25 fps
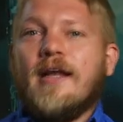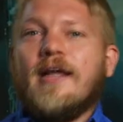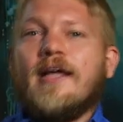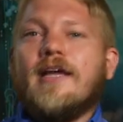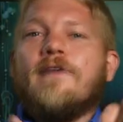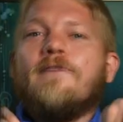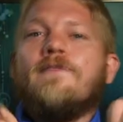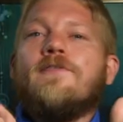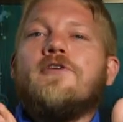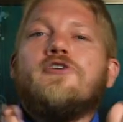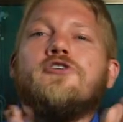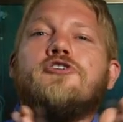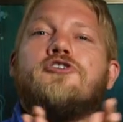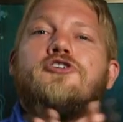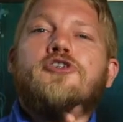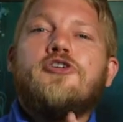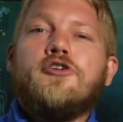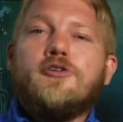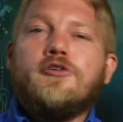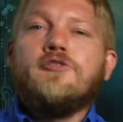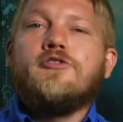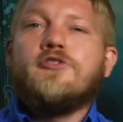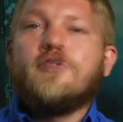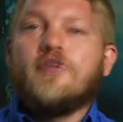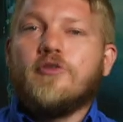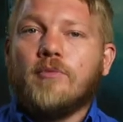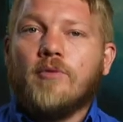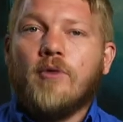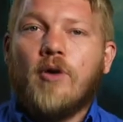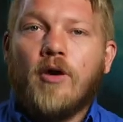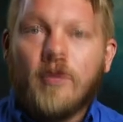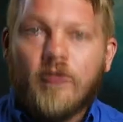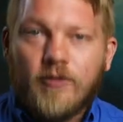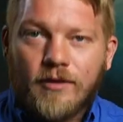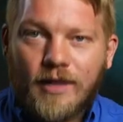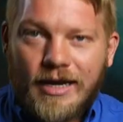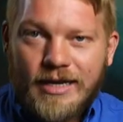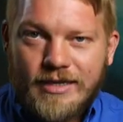if you choose the
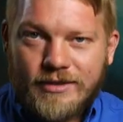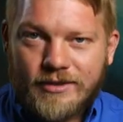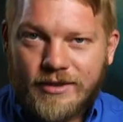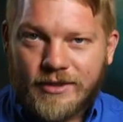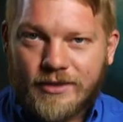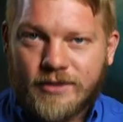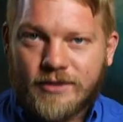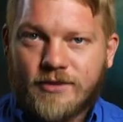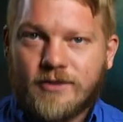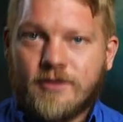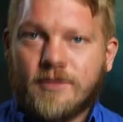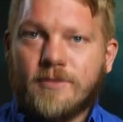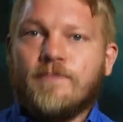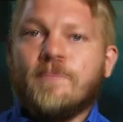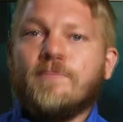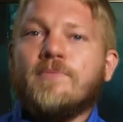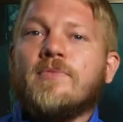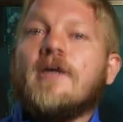wrong license.